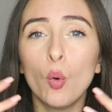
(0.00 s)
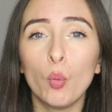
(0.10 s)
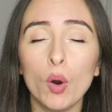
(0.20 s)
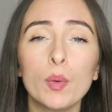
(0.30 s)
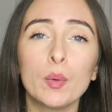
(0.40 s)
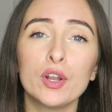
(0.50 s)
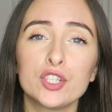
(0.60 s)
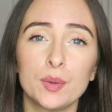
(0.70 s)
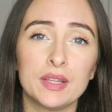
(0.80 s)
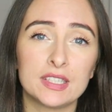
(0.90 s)
What we want to
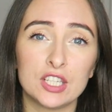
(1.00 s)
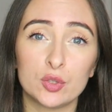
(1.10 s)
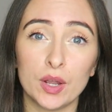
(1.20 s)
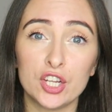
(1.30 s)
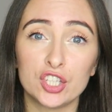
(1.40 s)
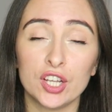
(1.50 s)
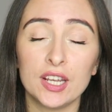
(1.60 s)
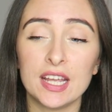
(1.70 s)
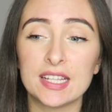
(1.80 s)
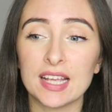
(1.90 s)
do in this
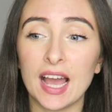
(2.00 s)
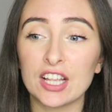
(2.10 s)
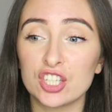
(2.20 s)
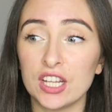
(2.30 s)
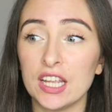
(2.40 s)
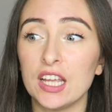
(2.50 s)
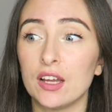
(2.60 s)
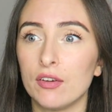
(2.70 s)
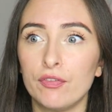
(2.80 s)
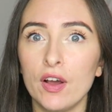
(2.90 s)
situation is
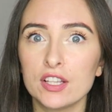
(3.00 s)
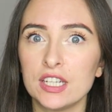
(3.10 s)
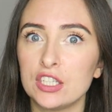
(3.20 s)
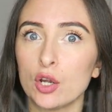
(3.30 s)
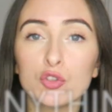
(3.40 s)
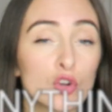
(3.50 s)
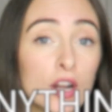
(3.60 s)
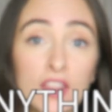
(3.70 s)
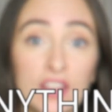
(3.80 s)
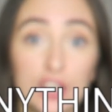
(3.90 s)
actually, firstly, don't
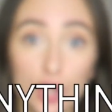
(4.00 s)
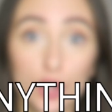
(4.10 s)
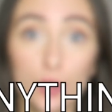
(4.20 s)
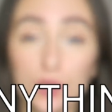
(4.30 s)
try anything new.